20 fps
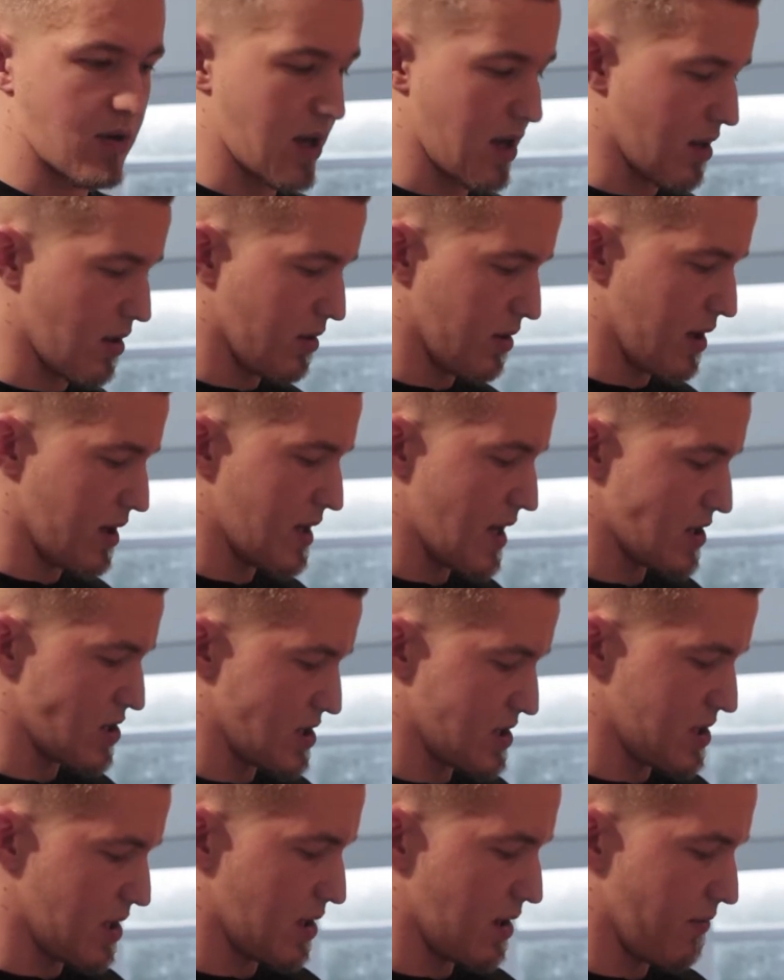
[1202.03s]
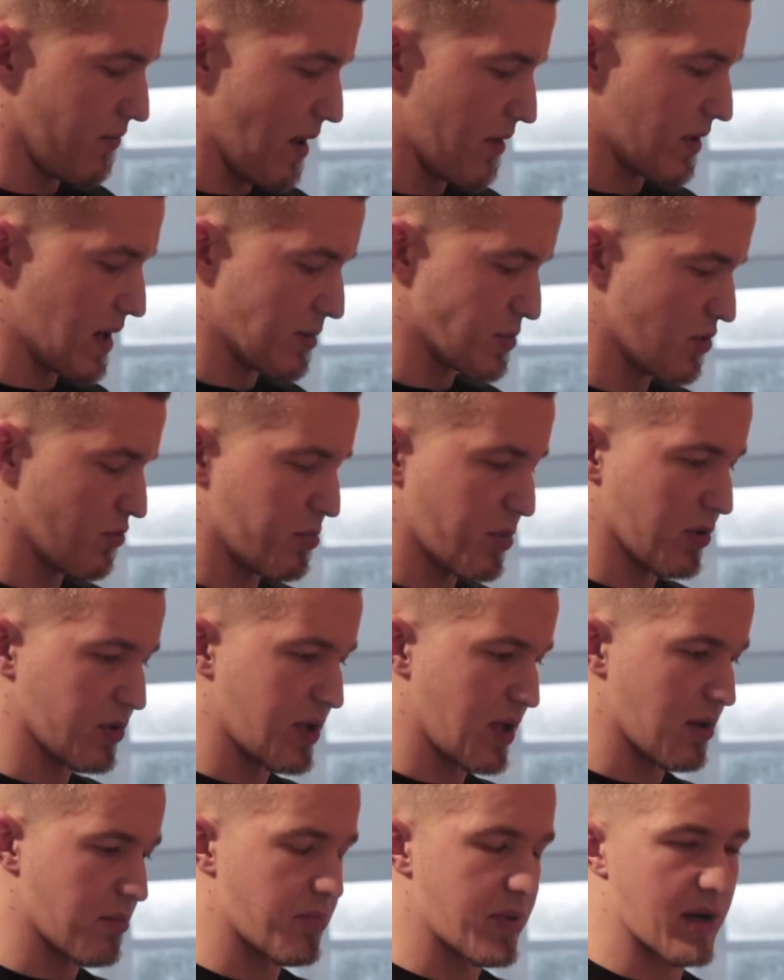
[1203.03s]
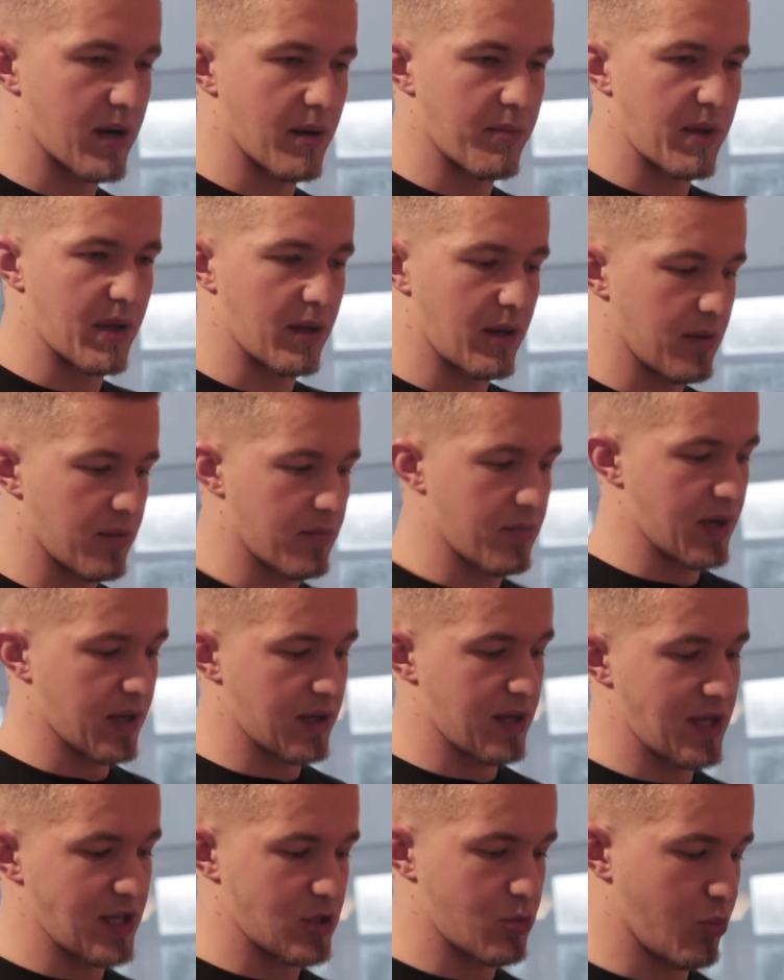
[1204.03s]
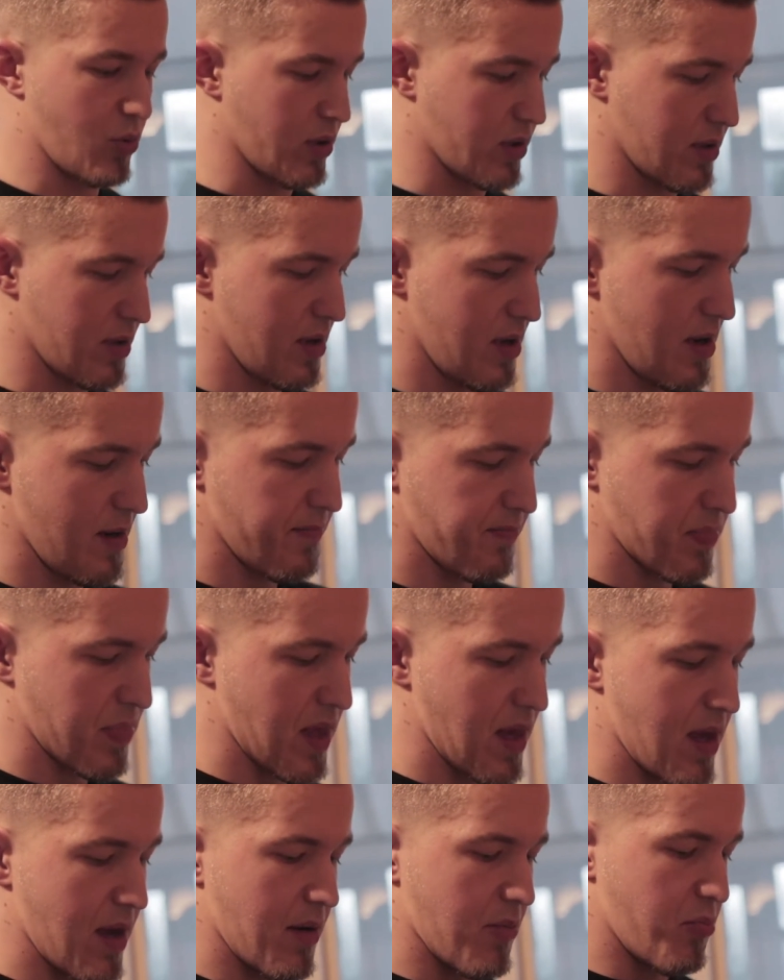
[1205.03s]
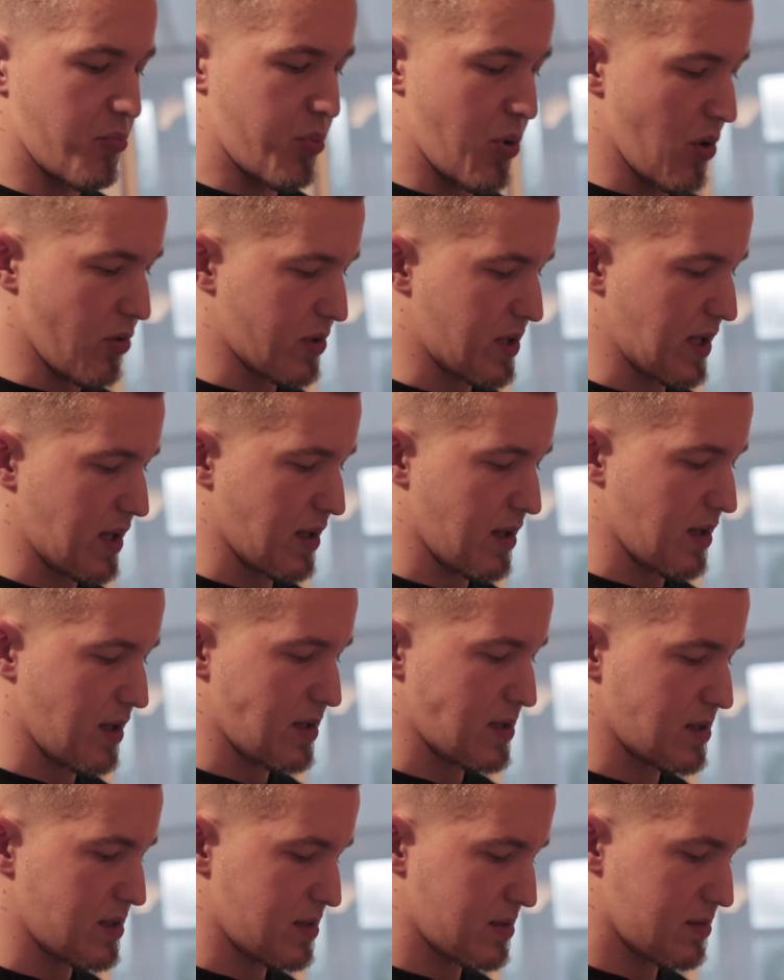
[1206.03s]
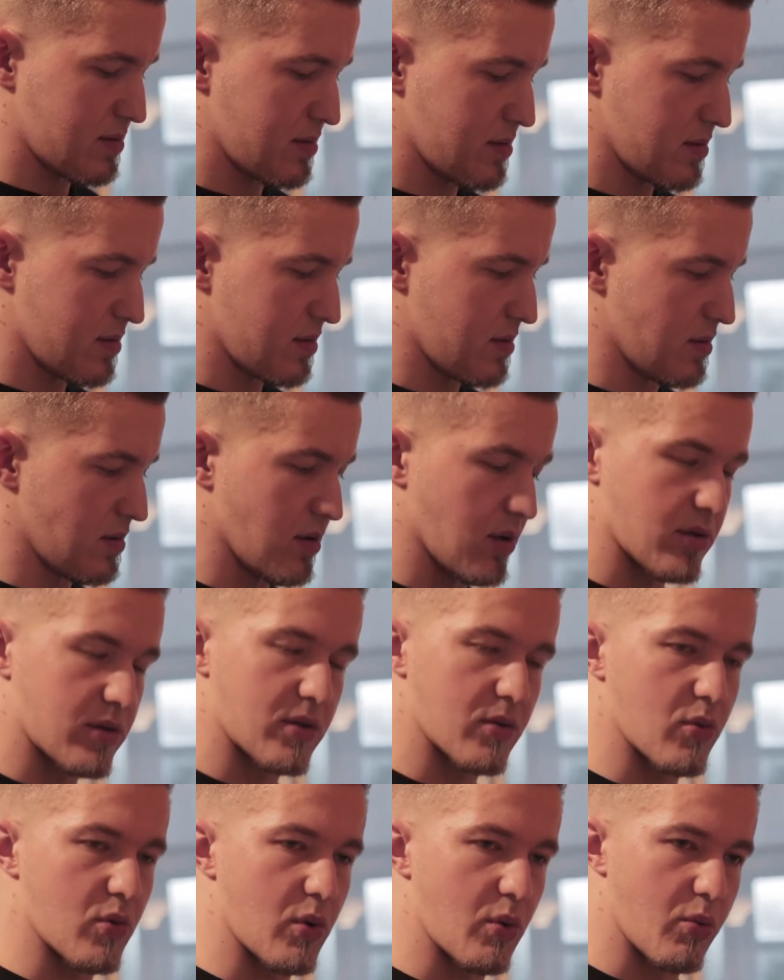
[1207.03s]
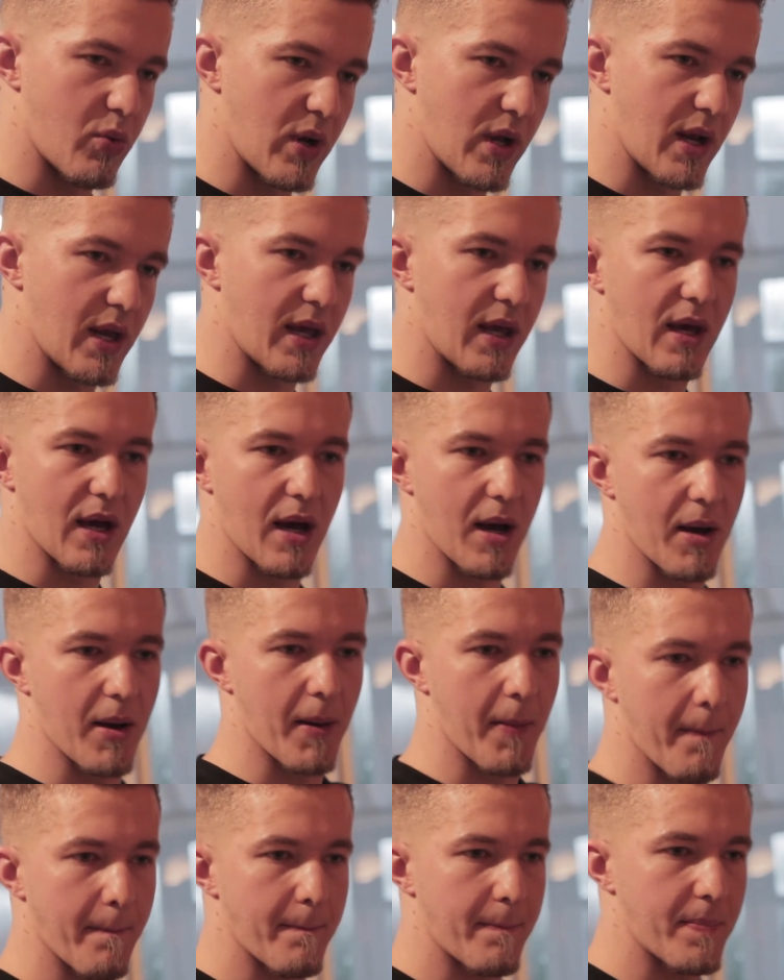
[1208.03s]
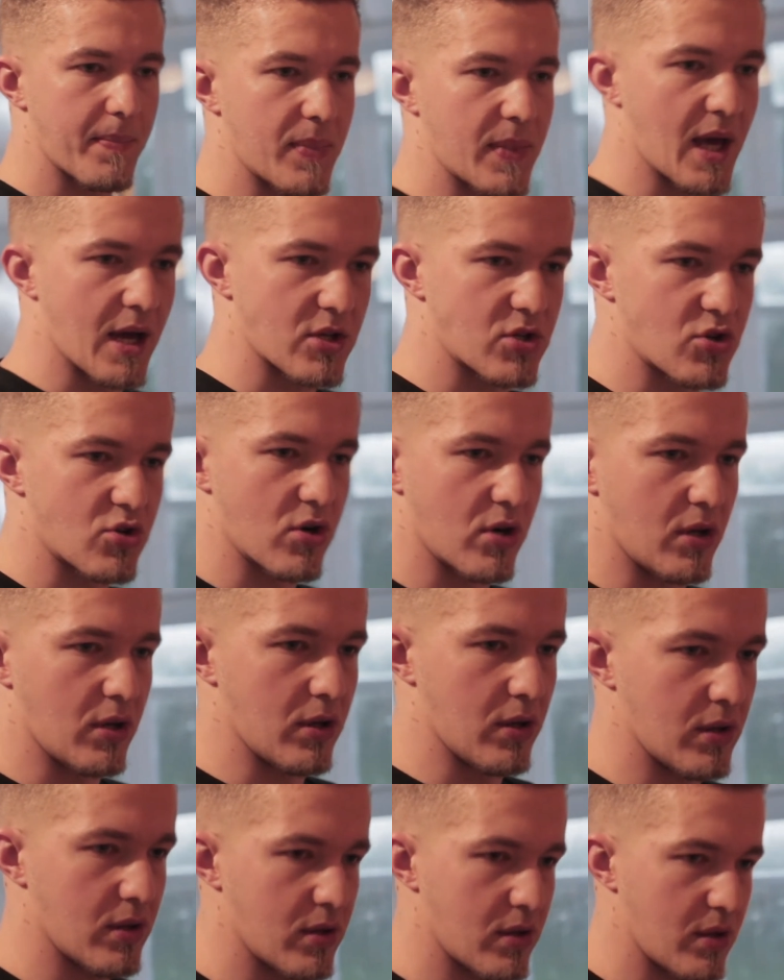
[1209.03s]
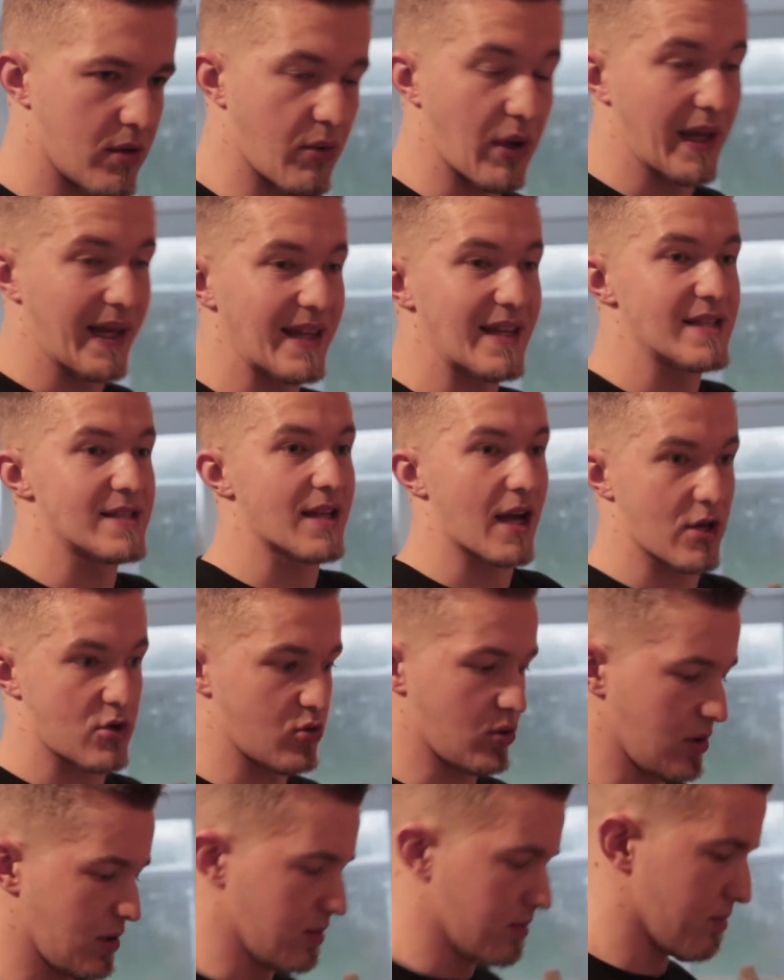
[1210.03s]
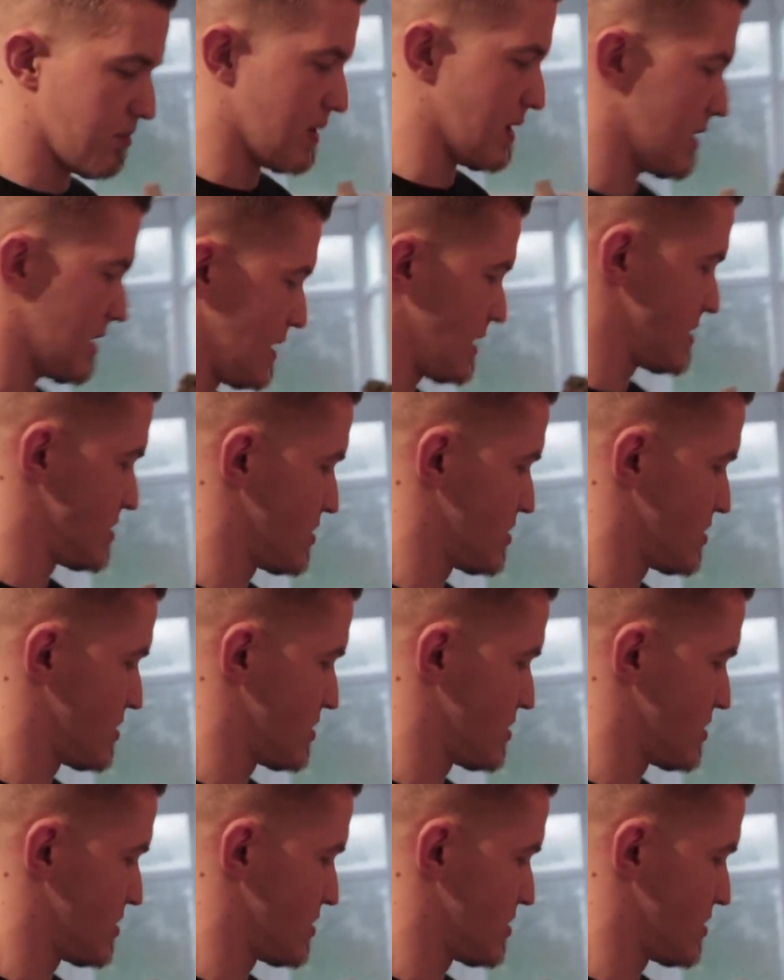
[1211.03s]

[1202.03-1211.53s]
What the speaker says: can only digest 35 grams of protein per meal, but this one, protein is not really a natural, well, it is natural, but it's